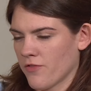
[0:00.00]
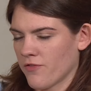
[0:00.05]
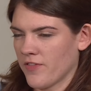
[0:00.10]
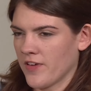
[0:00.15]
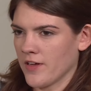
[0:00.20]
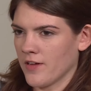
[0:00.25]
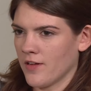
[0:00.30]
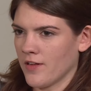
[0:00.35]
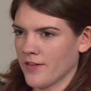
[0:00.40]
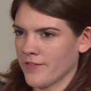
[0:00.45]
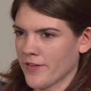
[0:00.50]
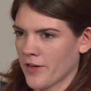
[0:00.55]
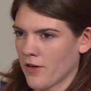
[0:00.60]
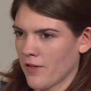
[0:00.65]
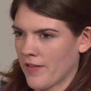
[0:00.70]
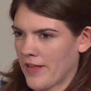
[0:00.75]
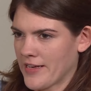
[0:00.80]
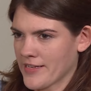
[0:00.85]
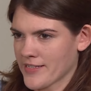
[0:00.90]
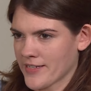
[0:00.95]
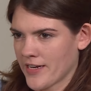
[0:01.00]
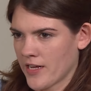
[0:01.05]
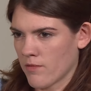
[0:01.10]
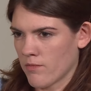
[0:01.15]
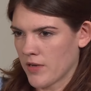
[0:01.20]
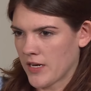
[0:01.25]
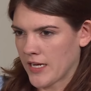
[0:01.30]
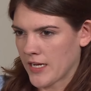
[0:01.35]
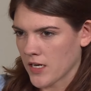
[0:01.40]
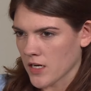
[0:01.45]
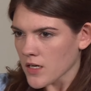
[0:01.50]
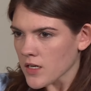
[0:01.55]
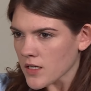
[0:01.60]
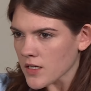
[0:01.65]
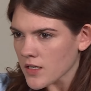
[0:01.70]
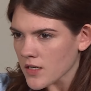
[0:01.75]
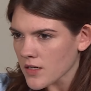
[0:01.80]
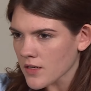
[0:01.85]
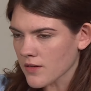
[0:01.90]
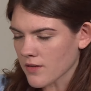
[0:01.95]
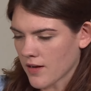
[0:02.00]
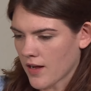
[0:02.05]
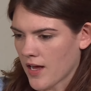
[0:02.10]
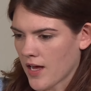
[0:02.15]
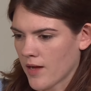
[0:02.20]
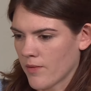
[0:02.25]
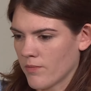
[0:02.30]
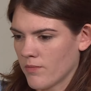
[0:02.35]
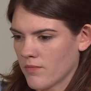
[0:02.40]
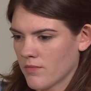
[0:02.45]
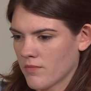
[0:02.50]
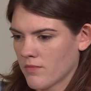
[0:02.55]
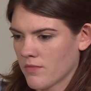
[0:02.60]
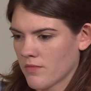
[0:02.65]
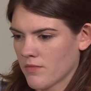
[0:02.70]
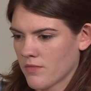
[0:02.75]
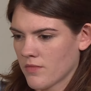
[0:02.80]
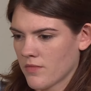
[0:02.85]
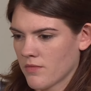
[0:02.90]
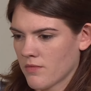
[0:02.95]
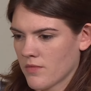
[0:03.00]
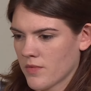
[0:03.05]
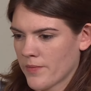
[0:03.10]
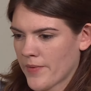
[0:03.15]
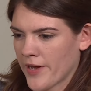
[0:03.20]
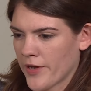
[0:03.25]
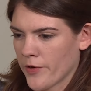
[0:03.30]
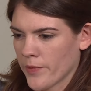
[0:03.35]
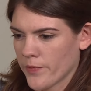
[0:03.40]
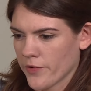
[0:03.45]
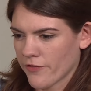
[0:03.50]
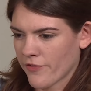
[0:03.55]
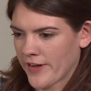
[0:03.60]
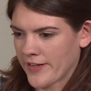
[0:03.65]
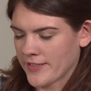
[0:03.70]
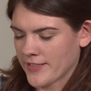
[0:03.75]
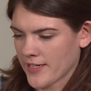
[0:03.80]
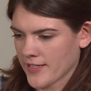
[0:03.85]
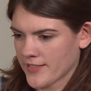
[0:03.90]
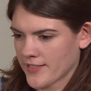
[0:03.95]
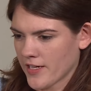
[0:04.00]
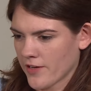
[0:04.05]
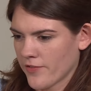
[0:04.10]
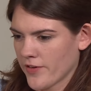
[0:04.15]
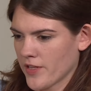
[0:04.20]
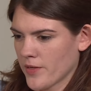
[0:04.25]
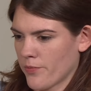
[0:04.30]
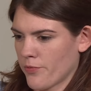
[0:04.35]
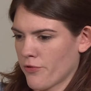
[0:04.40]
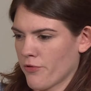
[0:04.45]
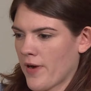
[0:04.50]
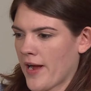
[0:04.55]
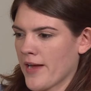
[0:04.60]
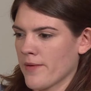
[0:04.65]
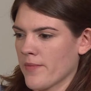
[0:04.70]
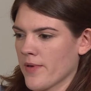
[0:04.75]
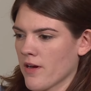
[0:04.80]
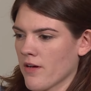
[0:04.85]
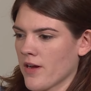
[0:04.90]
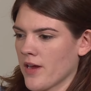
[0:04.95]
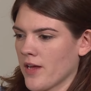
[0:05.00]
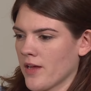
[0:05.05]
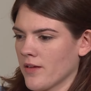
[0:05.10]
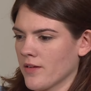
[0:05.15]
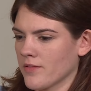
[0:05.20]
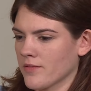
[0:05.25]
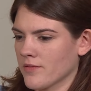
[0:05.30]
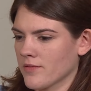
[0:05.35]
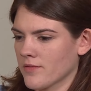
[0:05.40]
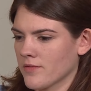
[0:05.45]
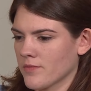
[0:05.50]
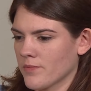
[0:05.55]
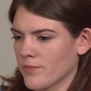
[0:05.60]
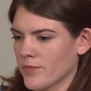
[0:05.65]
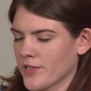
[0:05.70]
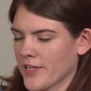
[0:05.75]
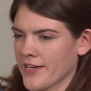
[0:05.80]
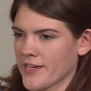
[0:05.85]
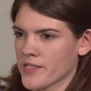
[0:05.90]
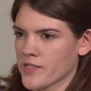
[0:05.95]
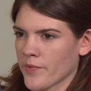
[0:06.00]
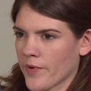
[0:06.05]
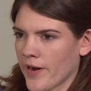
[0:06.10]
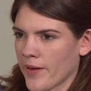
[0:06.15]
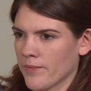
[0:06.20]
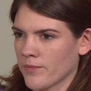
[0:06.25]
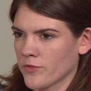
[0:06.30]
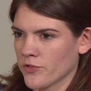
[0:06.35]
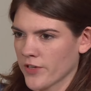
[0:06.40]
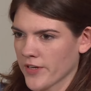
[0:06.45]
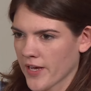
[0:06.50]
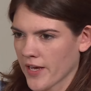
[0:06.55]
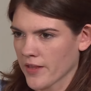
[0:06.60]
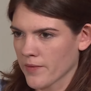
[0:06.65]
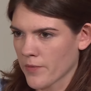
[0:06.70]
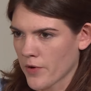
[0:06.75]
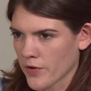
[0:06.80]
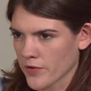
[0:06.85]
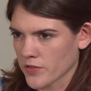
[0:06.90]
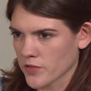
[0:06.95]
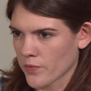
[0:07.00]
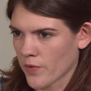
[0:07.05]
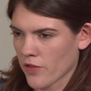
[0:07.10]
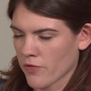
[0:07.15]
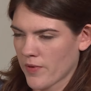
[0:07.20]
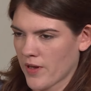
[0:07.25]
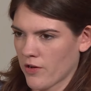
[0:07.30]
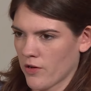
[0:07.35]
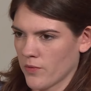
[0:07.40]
feel a little less inhibited, my group of friends, that's definitely the primary place where I'm drinking the most with my